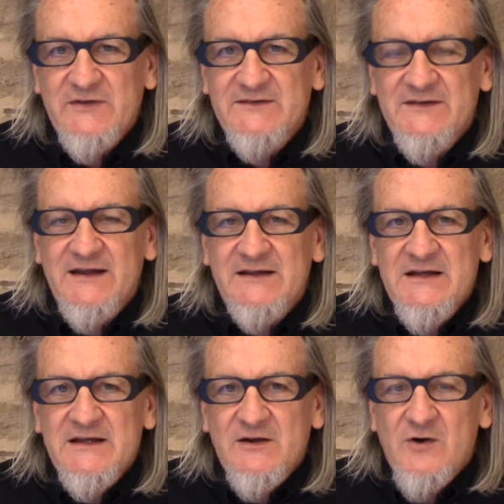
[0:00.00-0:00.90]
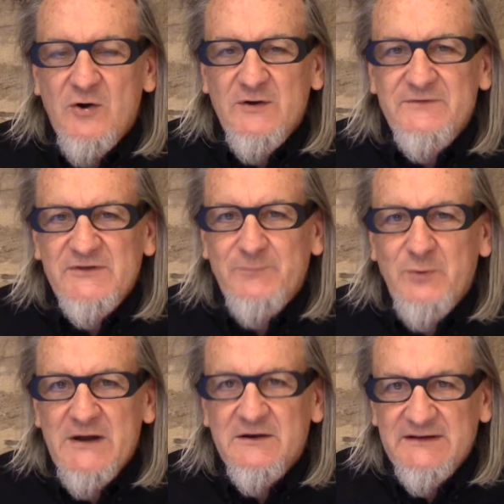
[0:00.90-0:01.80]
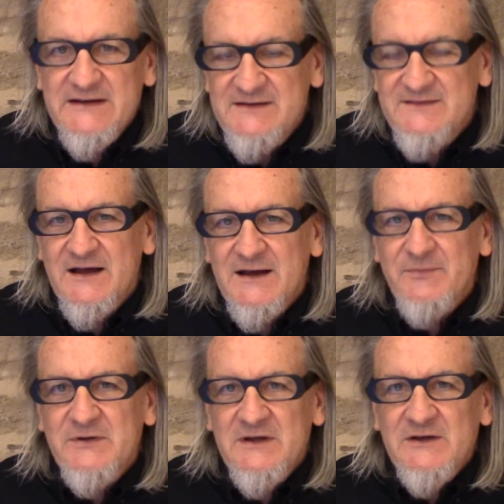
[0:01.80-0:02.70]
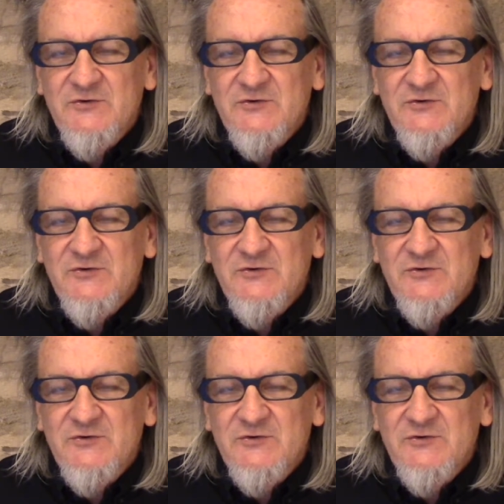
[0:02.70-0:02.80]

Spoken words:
It's like all of this prayer leads up